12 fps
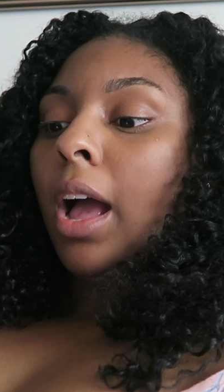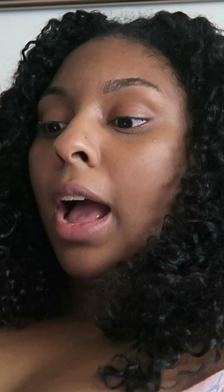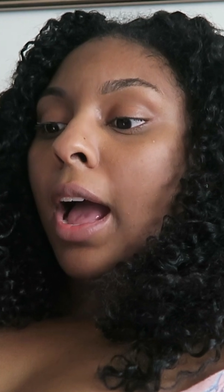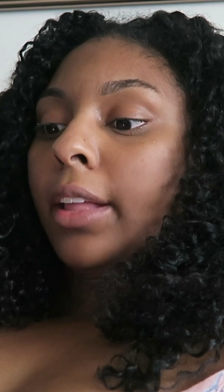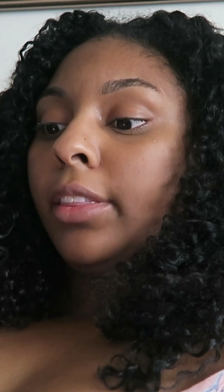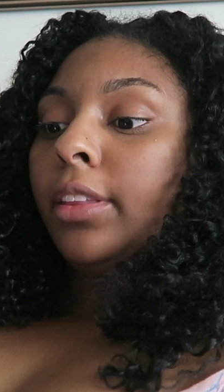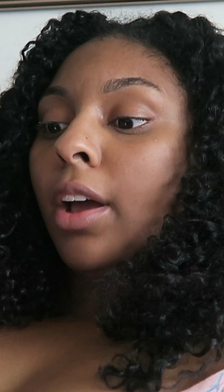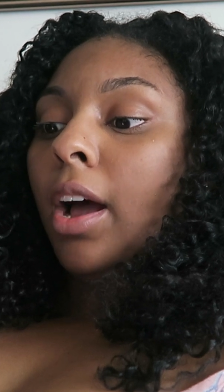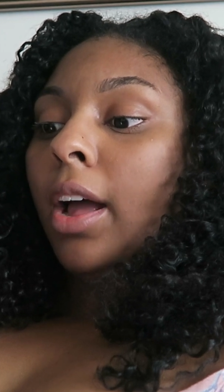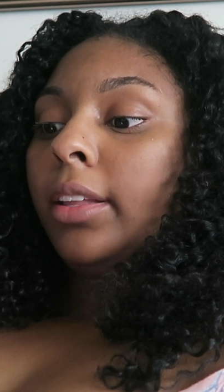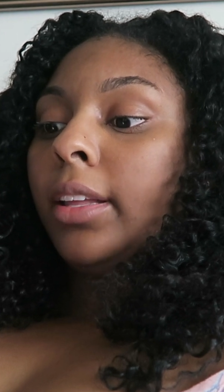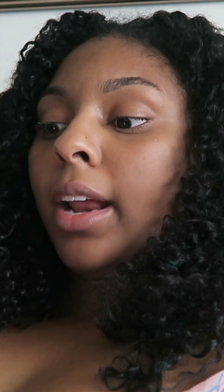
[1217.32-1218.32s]
I
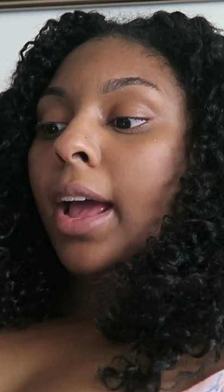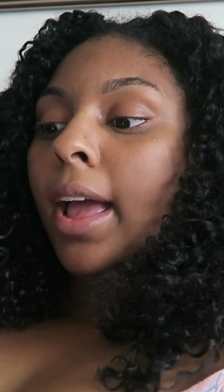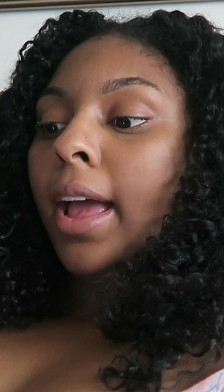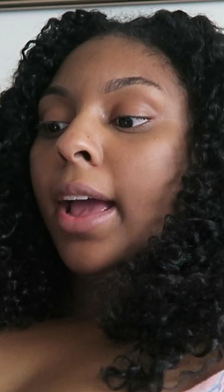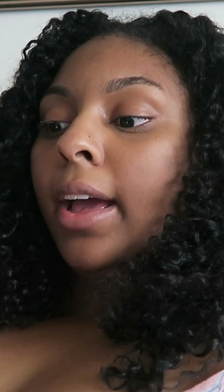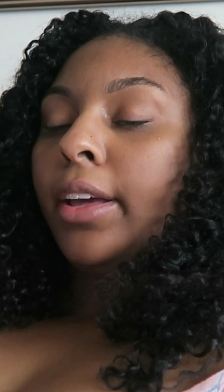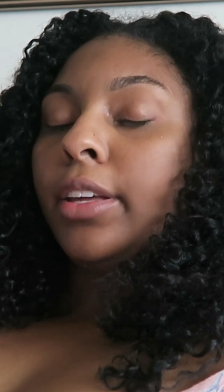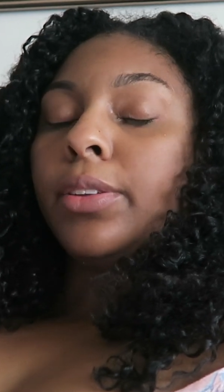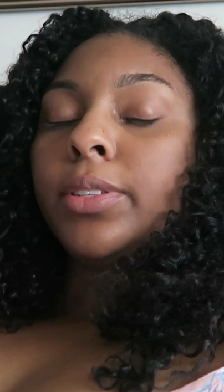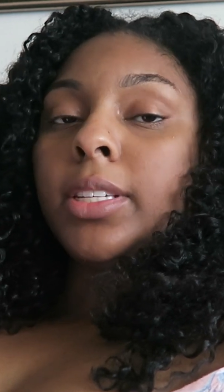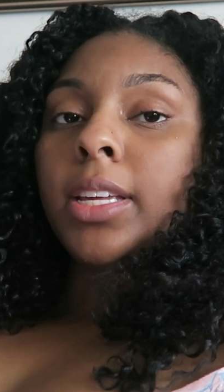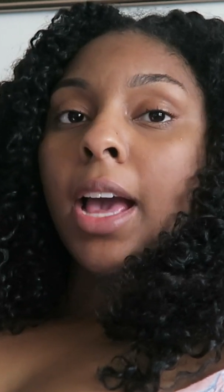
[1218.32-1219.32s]
thought that I had a
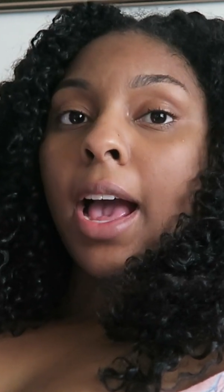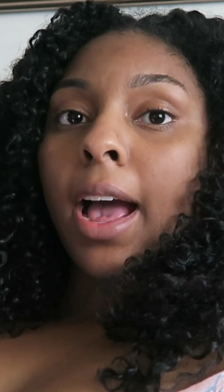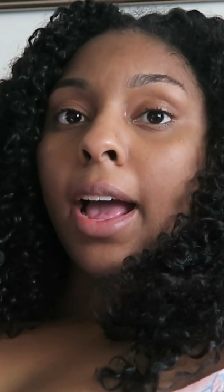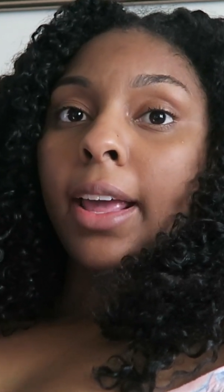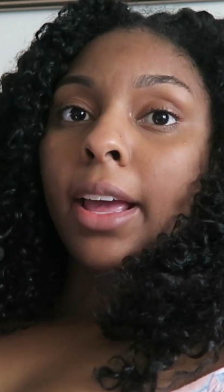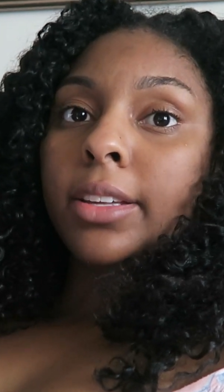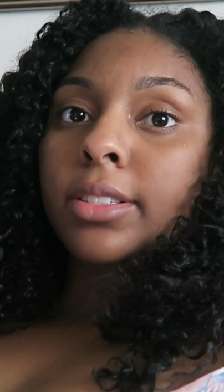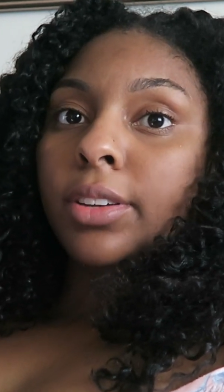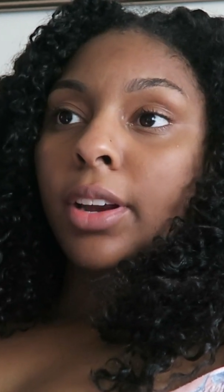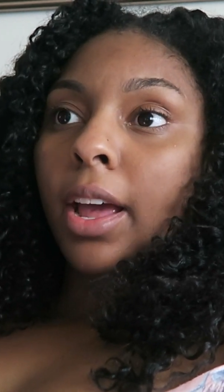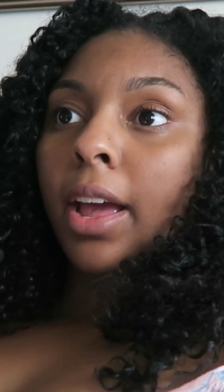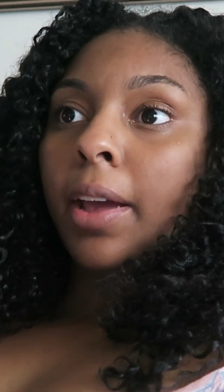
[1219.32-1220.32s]
UTI
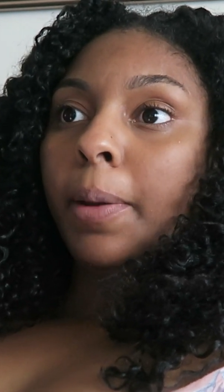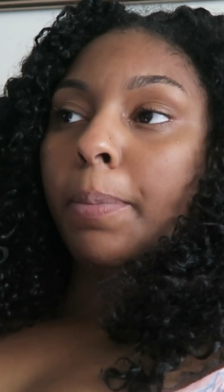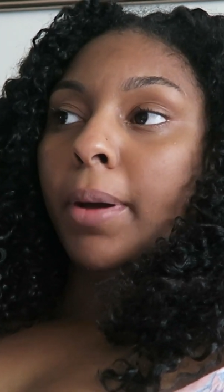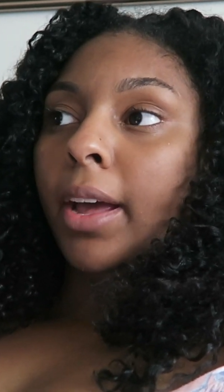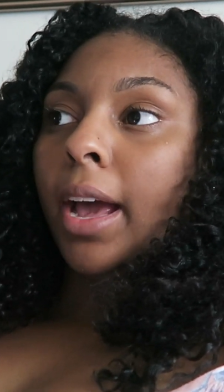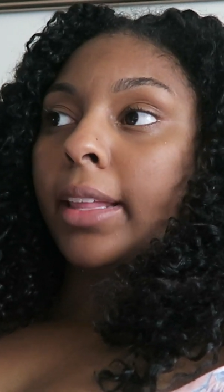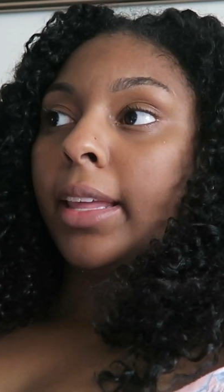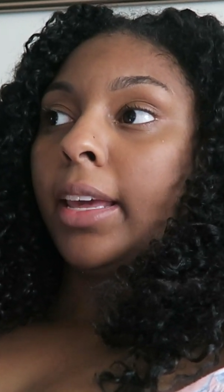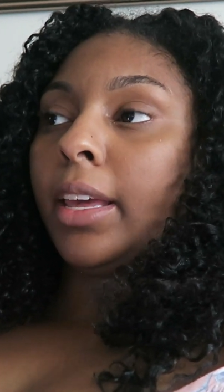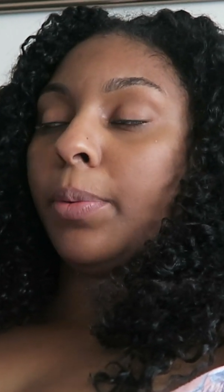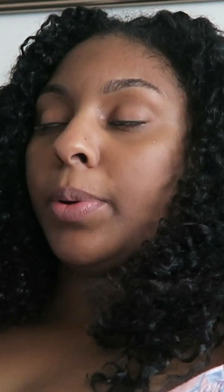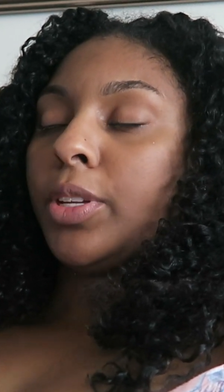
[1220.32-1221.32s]
yesterday, but I
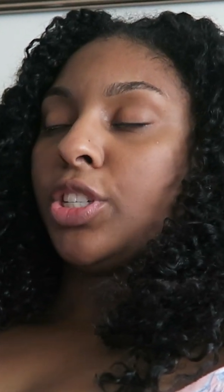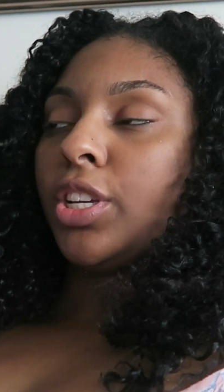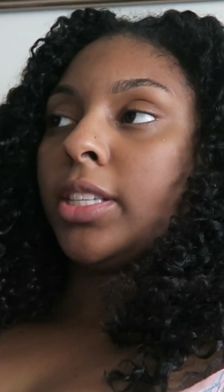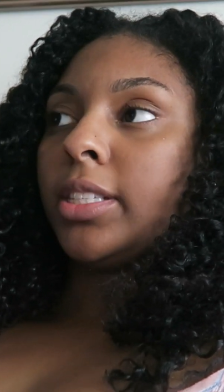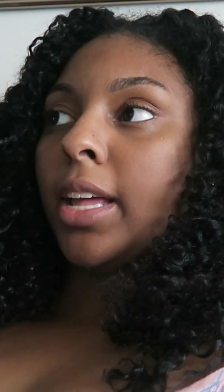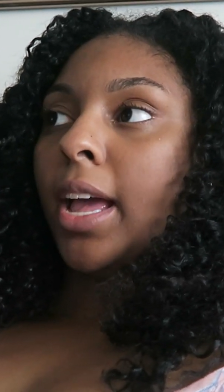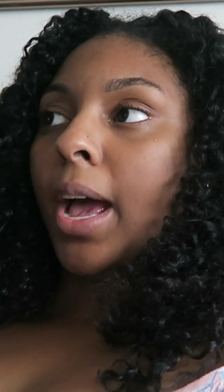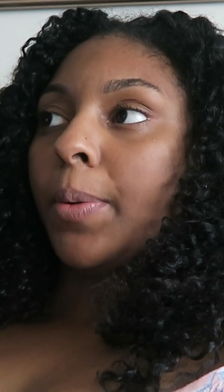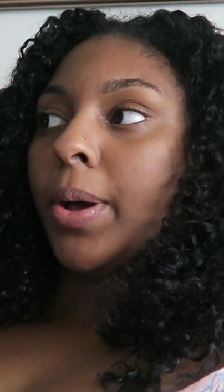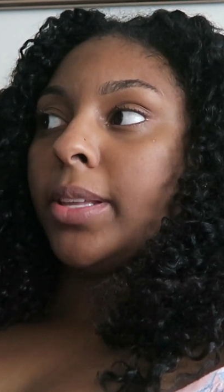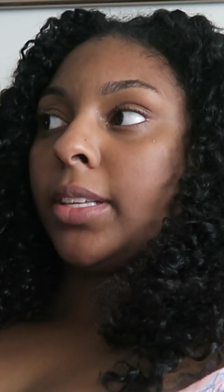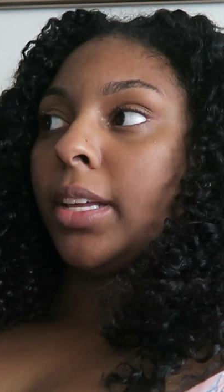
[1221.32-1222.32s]
think it was just that
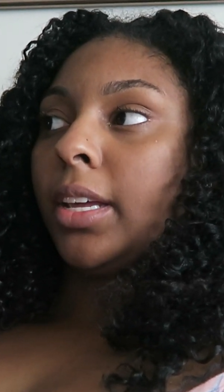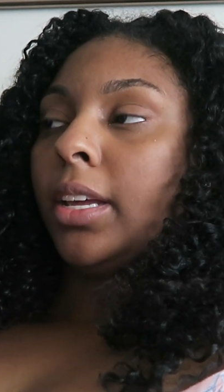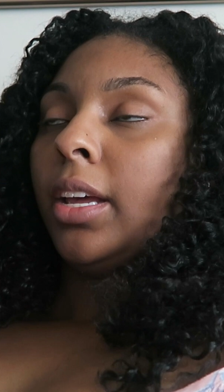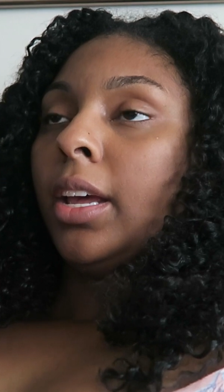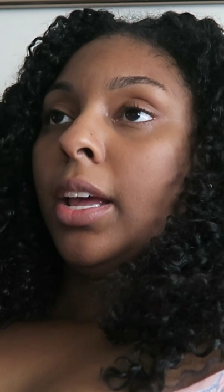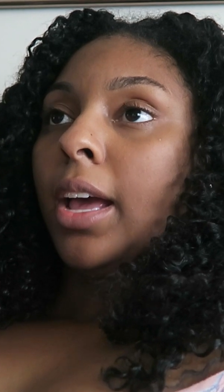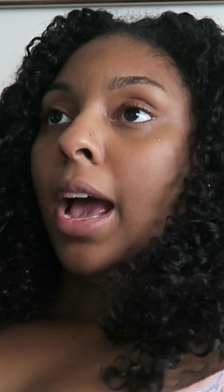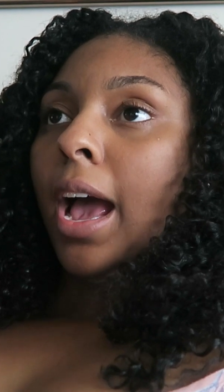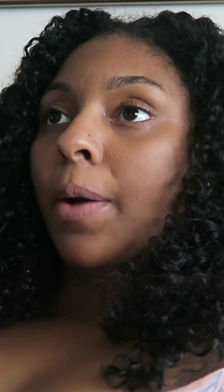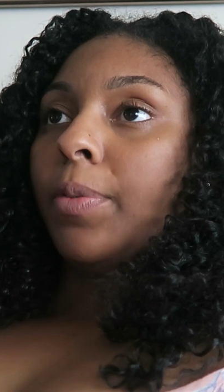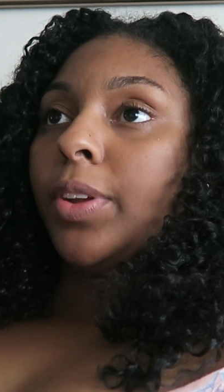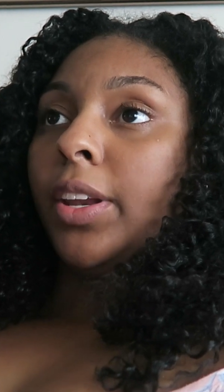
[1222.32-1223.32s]

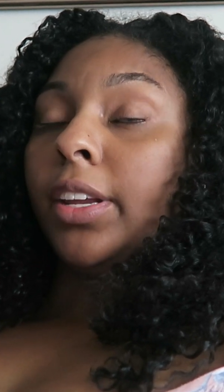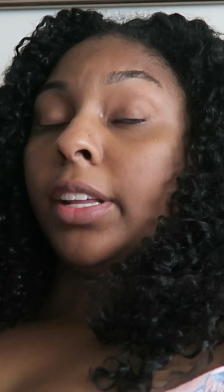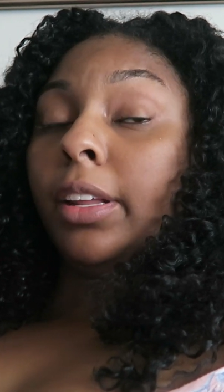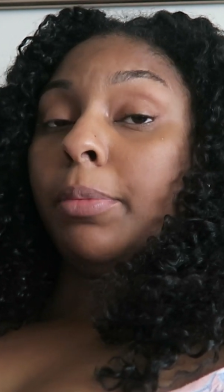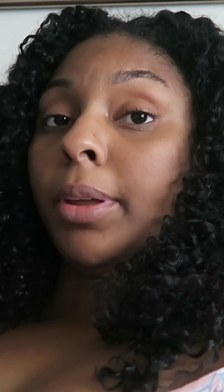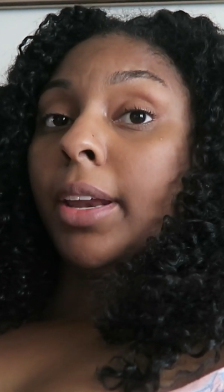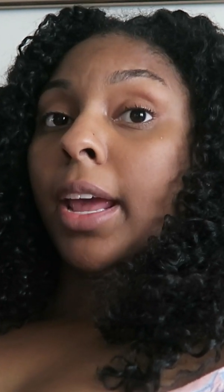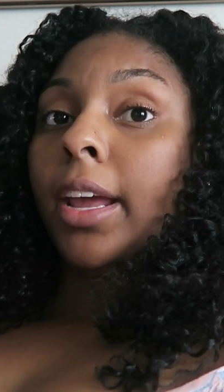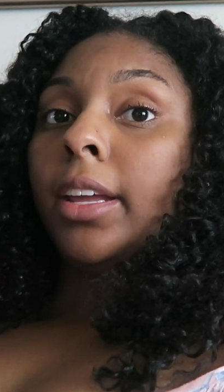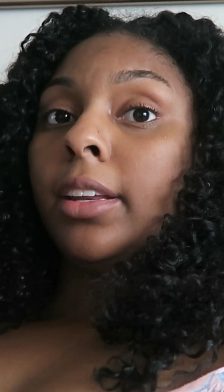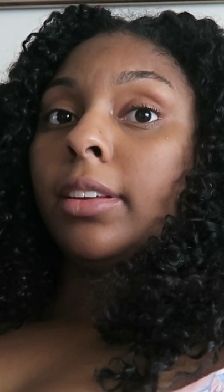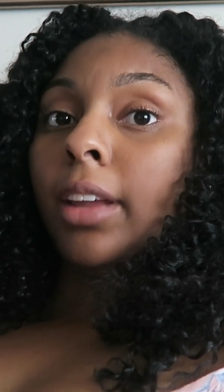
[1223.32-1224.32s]
I didn't
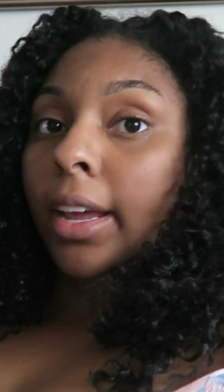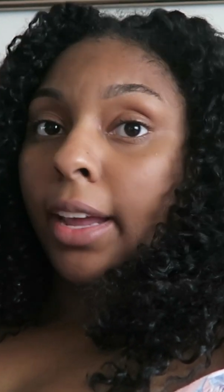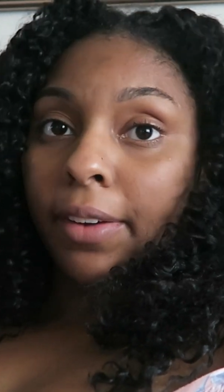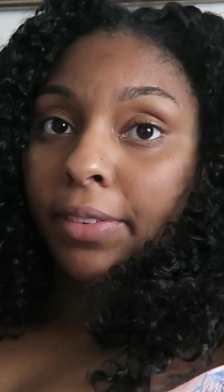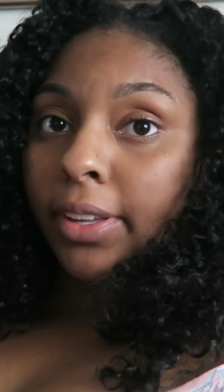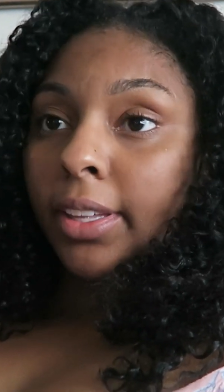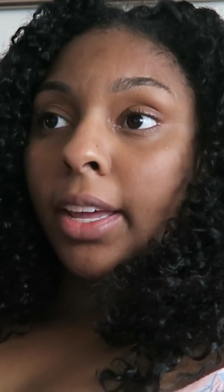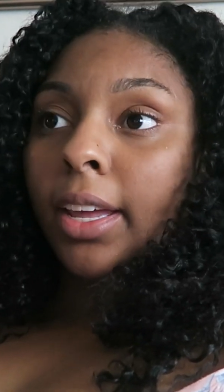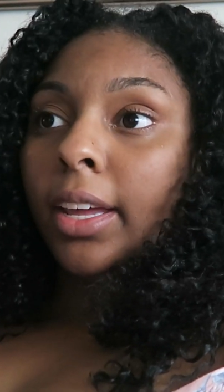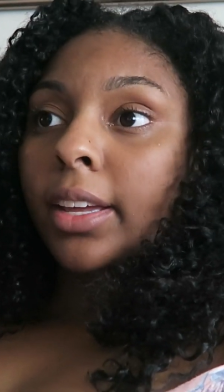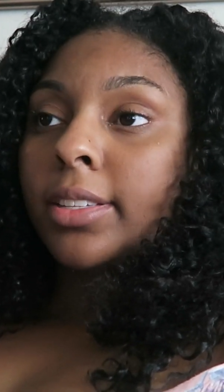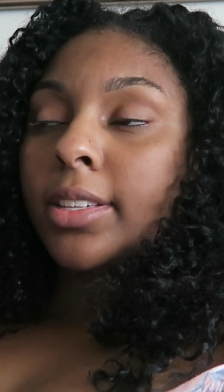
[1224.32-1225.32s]
eliminate, like, everything.